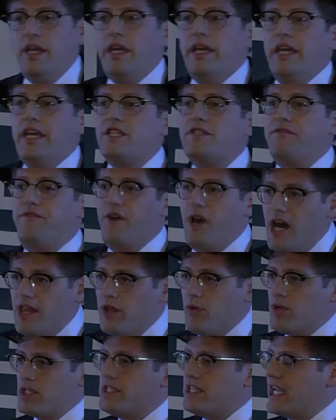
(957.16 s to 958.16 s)
His
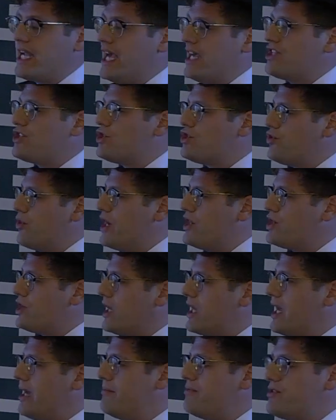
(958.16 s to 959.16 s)
father was in the concentration
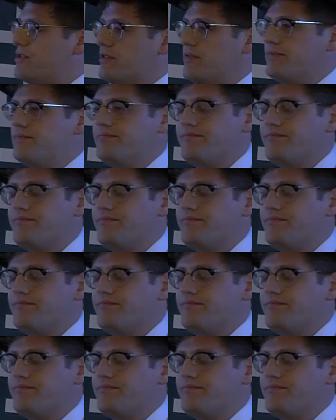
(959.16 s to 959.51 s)
camps.